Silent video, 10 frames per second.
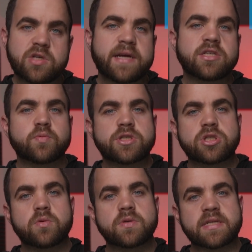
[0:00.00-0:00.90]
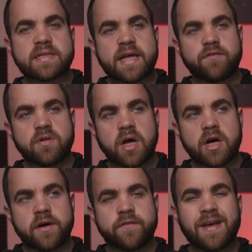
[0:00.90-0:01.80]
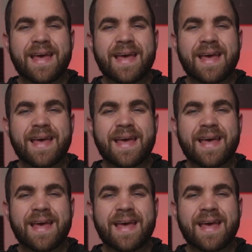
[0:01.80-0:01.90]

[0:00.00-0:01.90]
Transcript: I just wish there was a level of